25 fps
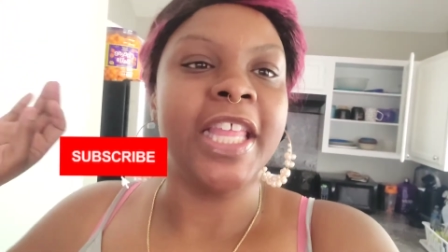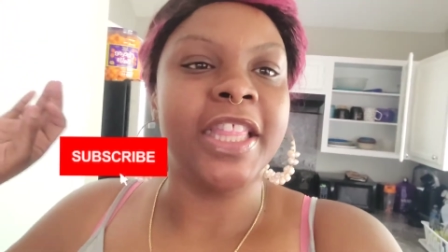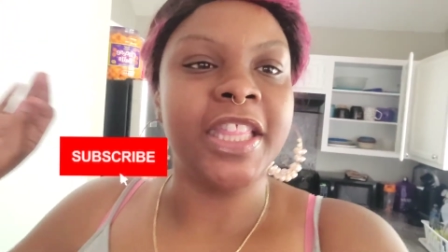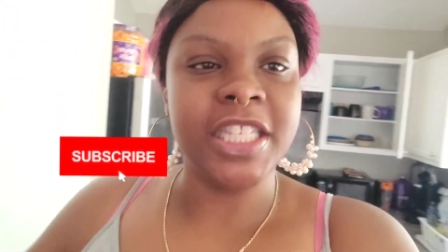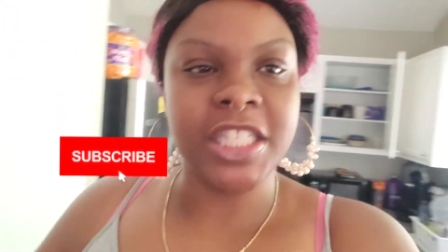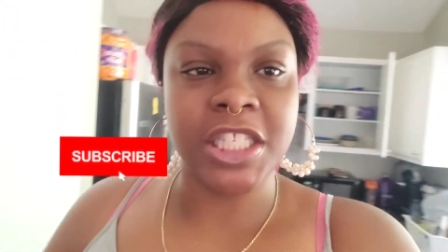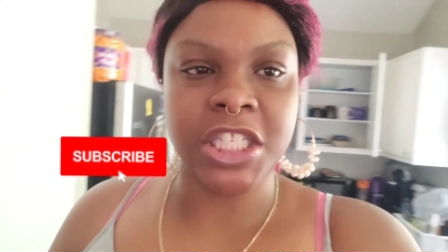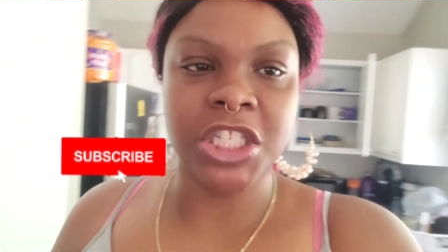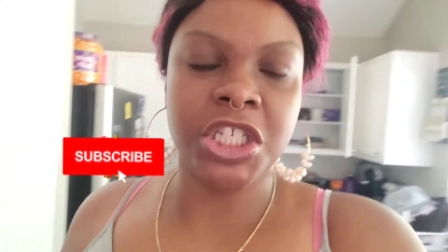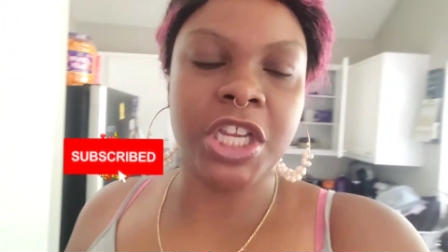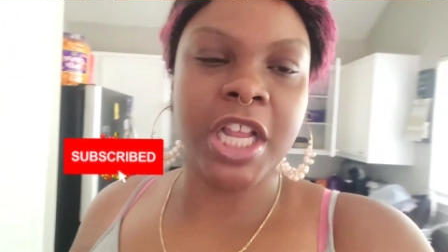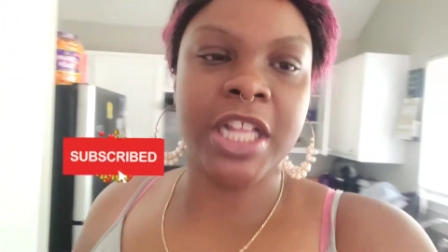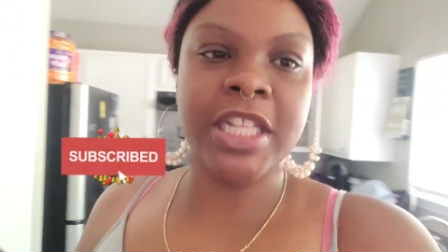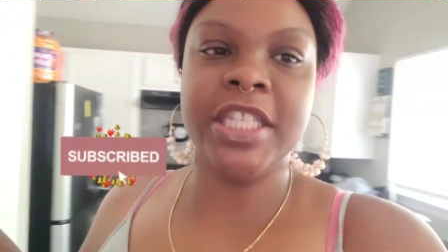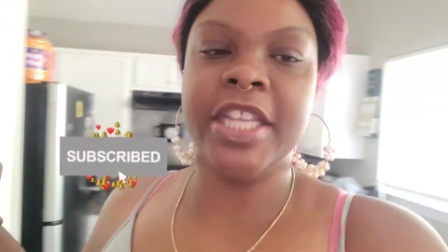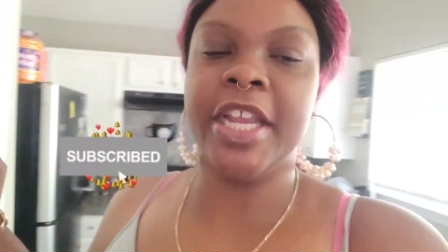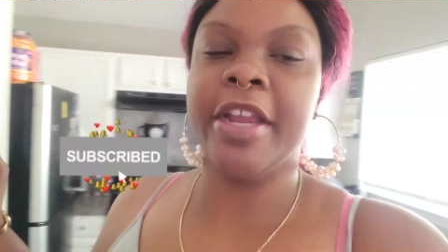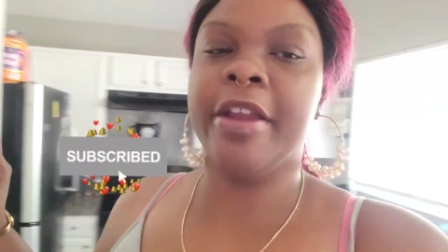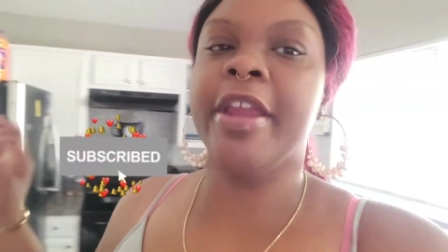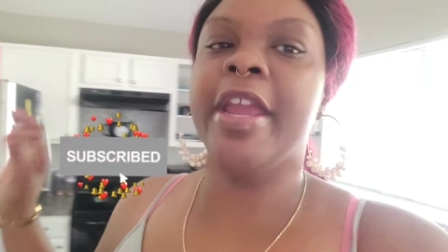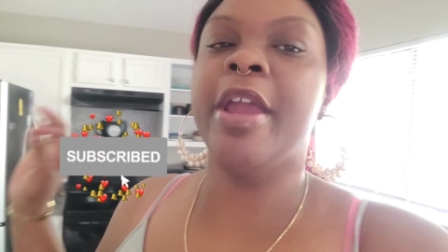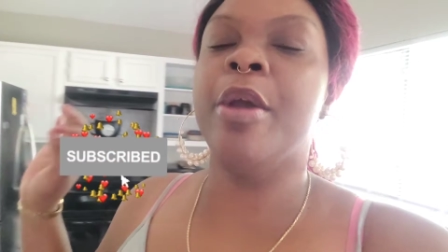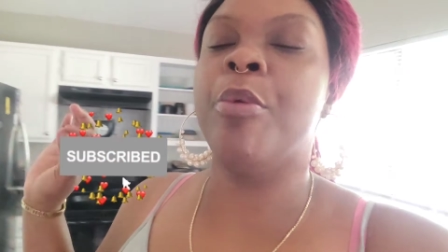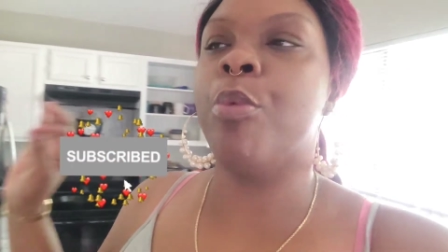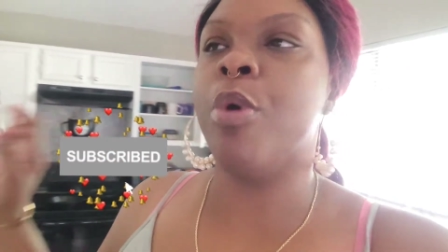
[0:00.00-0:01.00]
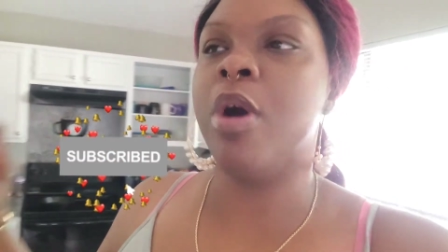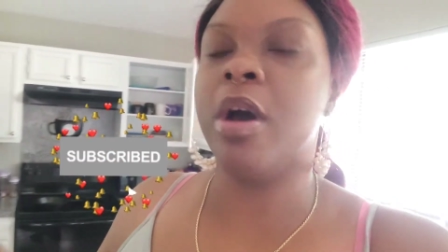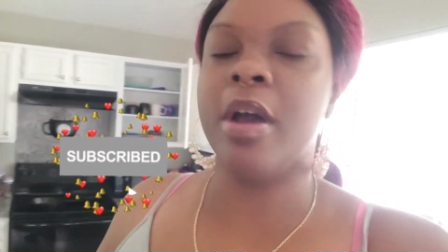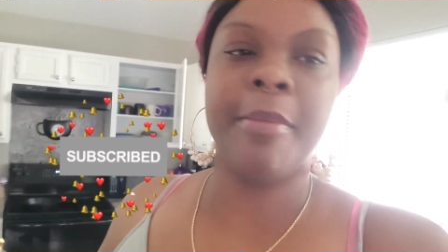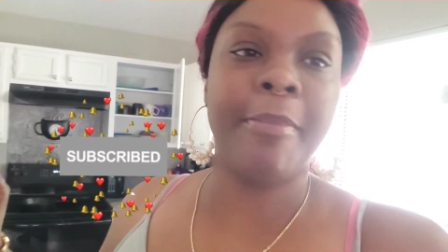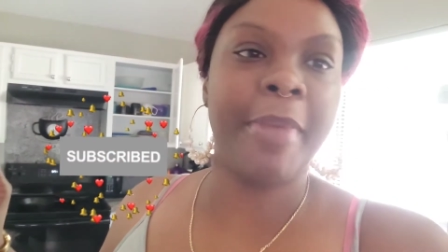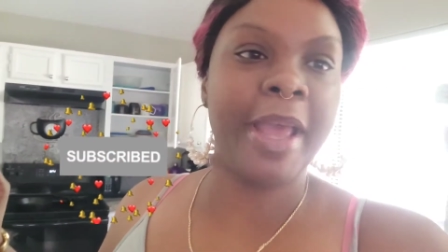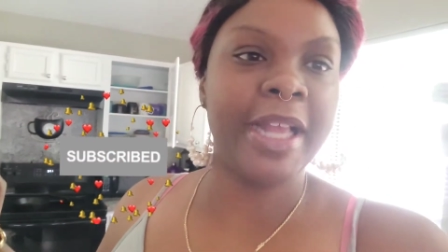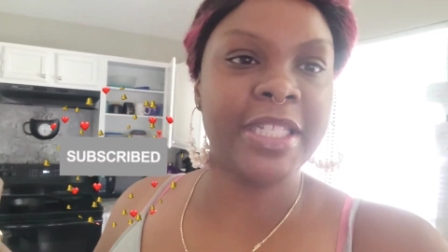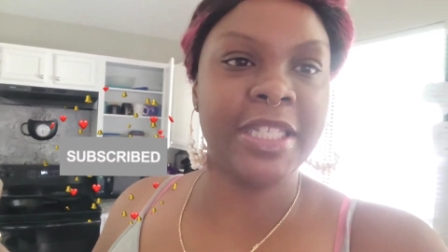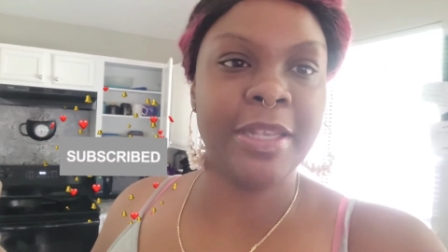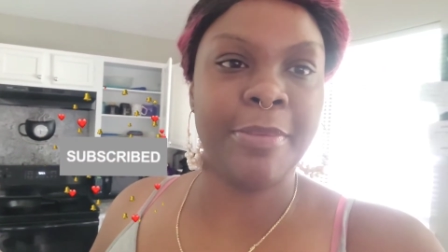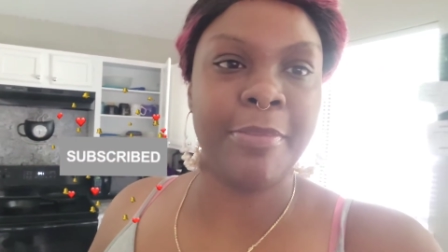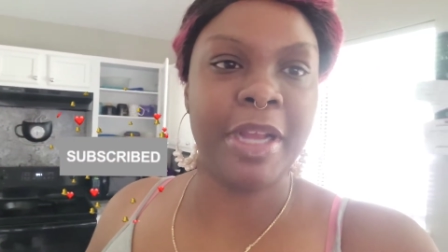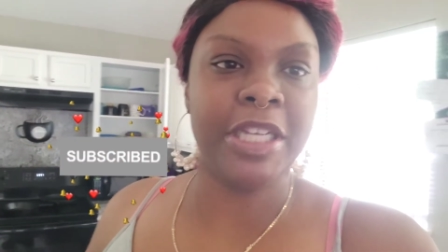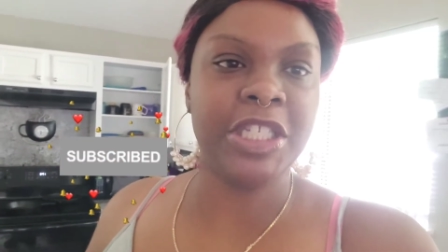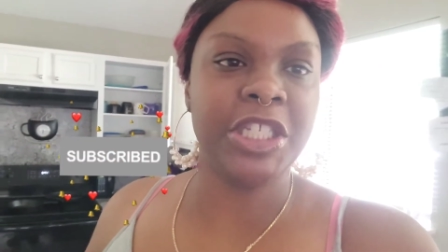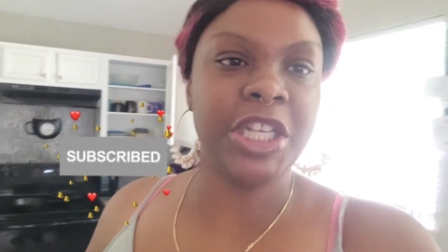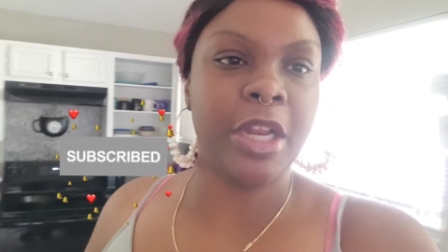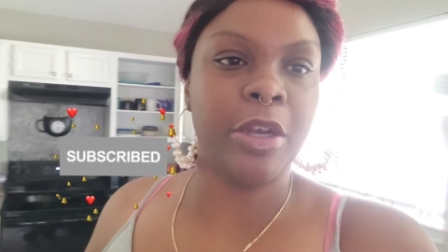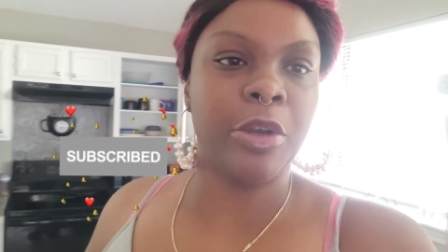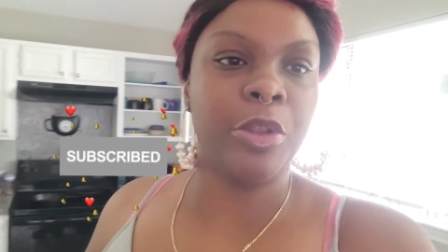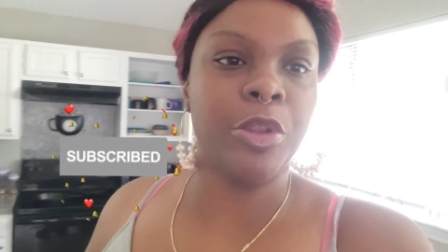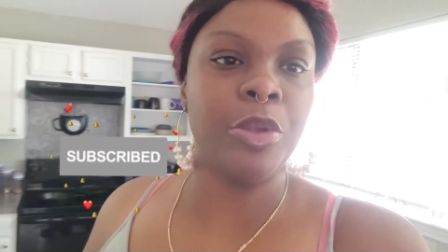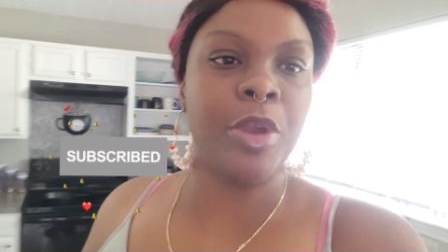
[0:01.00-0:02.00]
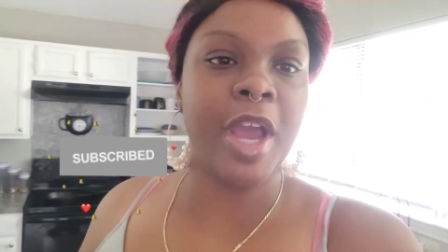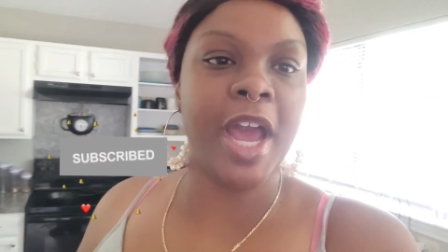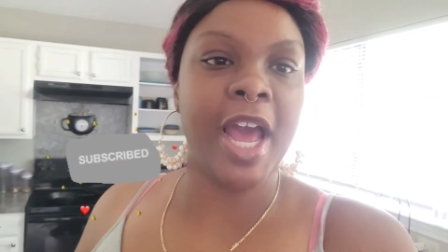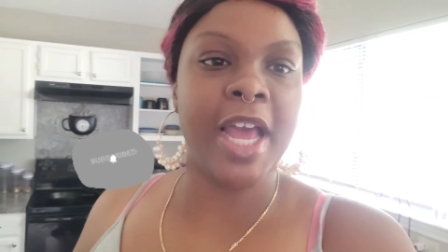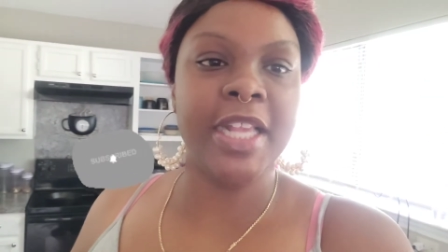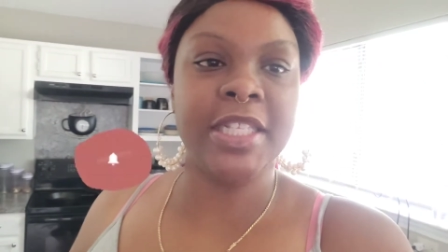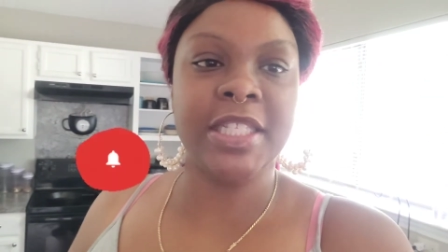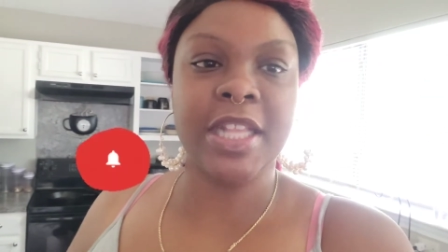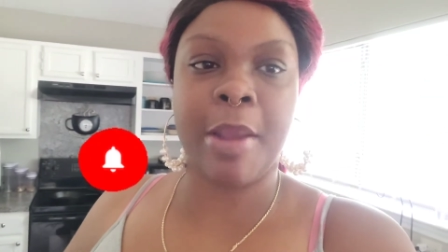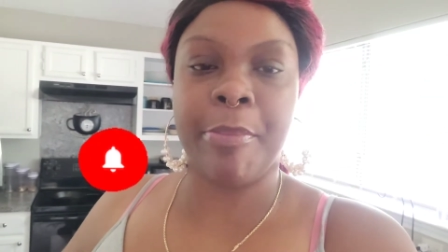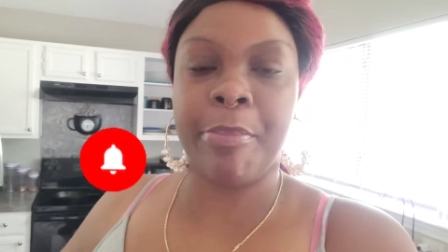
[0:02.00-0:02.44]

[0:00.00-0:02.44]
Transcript: This is Shantara, and welcome back to my channel, you guys.